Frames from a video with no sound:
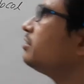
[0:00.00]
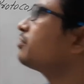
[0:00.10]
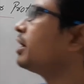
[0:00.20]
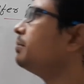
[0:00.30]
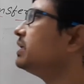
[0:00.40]
of
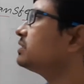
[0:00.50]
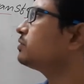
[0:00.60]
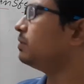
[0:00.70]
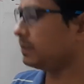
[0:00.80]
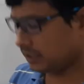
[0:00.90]
commands
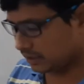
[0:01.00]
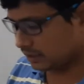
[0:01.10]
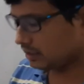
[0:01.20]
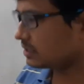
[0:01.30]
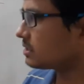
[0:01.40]
will be there in
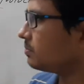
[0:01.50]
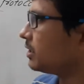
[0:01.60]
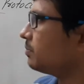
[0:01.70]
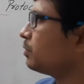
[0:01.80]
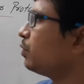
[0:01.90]
the
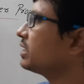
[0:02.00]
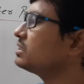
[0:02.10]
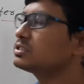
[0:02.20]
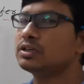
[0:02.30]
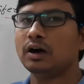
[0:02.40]
SMTP? One
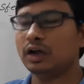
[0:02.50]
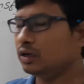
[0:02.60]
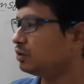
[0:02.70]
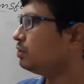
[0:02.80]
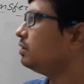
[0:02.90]
is the
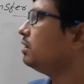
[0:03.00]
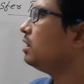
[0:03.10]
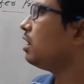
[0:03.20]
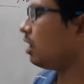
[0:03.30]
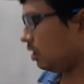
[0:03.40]
hello,
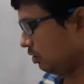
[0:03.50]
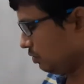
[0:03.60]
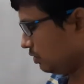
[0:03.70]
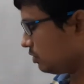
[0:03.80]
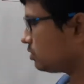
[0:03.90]
hello
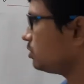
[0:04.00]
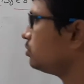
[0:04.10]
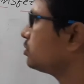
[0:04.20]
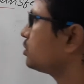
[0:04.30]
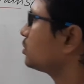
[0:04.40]
is
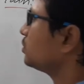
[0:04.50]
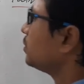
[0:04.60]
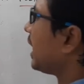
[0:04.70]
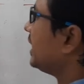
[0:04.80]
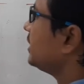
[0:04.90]
used to
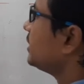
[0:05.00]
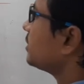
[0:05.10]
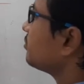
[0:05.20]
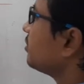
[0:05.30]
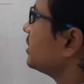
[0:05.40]

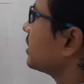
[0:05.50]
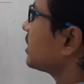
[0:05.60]
identify the